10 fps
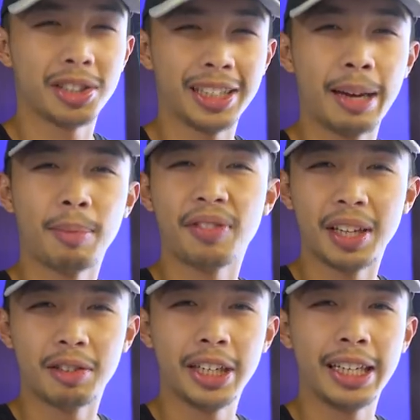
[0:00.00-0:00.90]
shape of
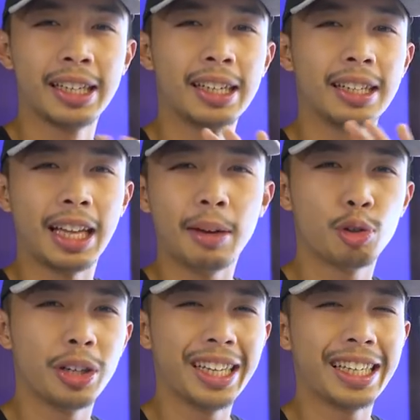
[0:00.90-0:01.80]
the tree, time
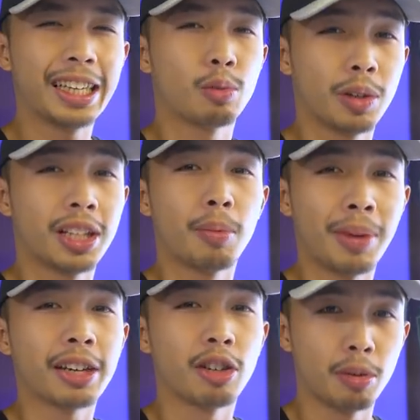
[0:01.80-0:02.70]
to ink it with our
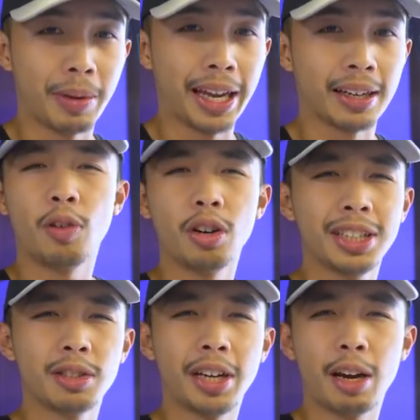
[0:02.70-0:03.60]
micron pen. For
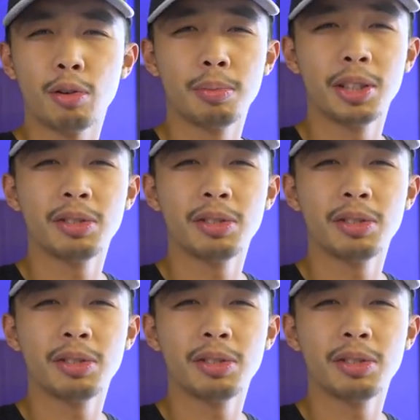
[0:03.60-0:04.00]
this tree, I will be